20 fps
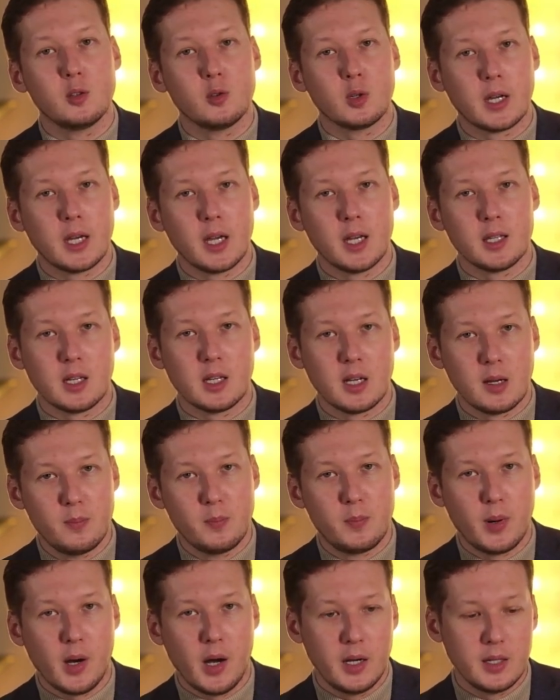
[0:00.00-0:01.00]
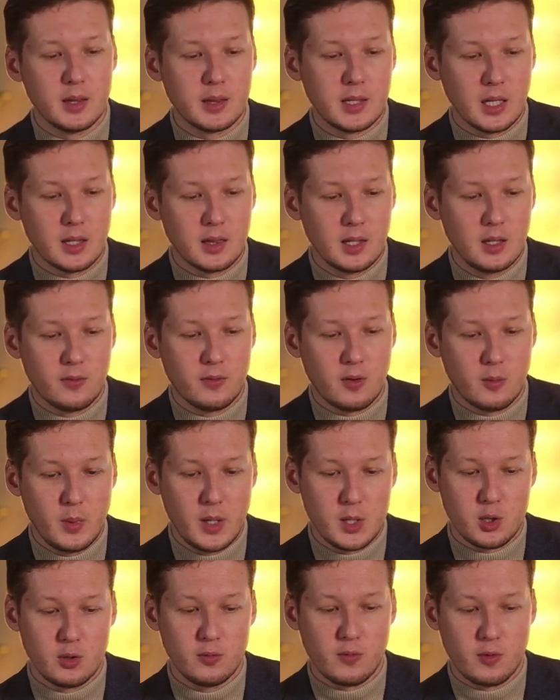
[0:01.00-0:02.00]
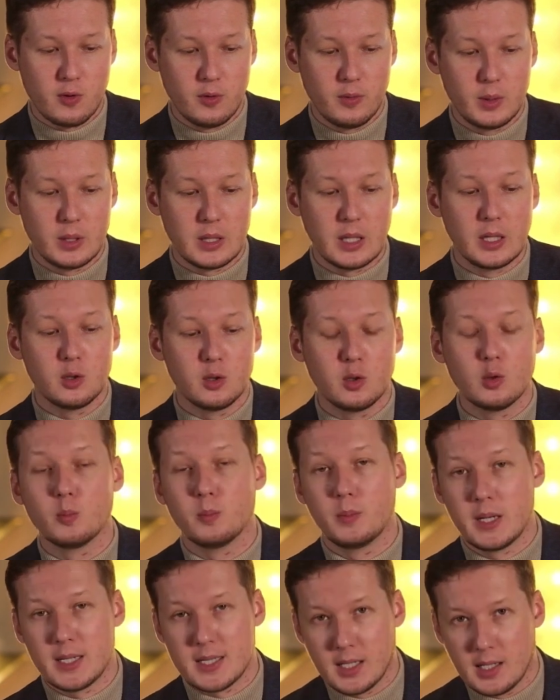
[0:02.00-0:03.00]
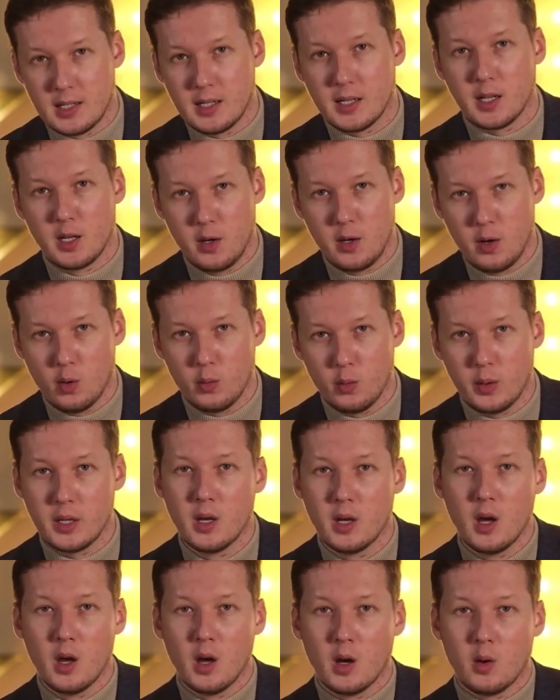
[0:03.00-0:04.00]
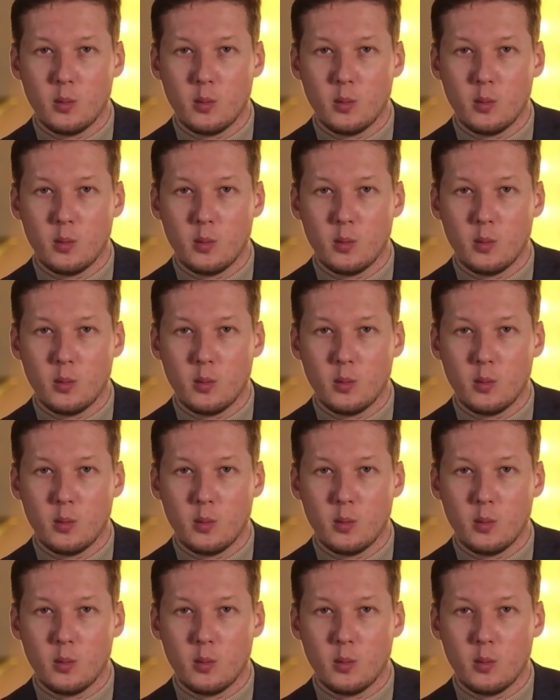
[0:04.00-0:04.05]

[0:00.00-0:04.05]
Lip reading: you can compare and take the information from it, and you basically can know that